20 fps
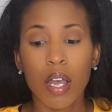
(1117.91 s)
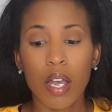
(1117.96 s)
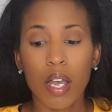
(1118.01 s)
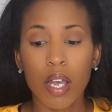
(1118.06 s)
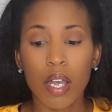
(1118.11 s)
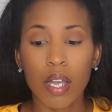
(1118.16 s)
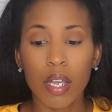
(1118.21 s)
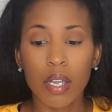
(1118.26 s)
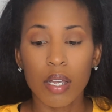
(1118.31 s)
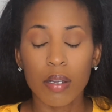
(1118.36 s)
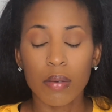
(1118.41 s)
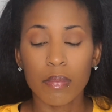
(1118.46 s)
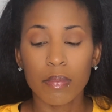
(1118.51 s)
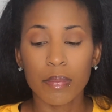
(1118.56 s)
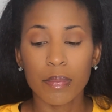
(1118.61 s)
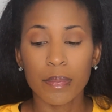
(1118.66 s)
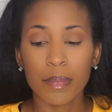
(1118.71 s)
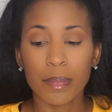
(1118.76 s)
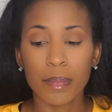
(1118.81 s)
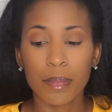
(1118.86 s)

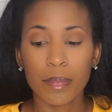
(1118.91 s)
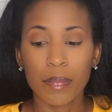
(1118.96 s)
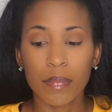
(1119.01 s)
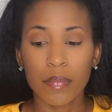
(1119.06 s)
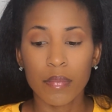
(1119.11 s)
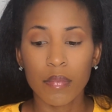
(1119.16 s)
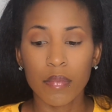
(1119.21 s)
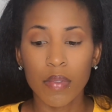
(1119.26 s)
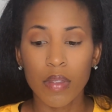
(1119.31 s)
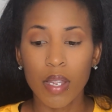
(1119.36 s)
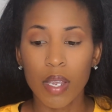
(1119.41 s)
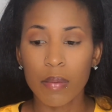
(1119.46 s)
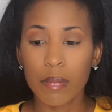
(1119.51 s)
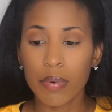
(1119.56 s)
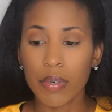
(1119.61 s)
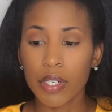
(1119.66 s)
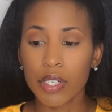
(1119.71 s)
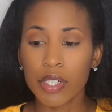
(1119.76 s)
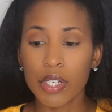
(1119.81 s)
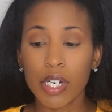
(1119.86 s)
I'm
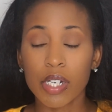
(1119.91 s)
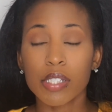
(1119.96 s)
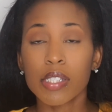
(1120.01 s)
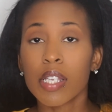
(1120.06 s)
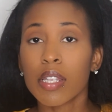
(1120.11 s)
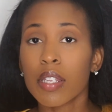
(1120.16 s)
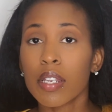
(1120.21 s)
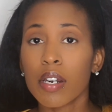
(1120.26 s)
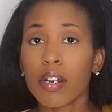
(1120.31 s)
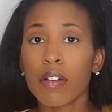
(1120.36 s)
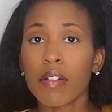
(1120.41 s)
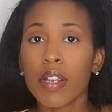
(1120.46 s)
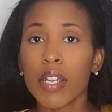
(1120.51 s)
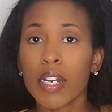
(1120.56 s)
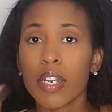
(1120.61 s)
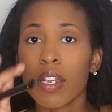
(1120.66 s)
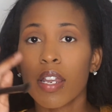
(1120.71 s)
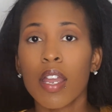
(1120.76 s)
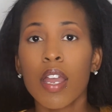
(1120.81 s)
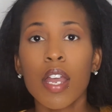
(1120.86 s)
pretty sure I said that
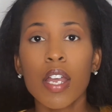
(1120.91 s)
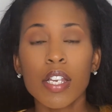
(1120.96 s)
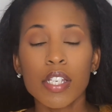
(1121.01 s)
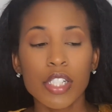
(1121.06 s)
already.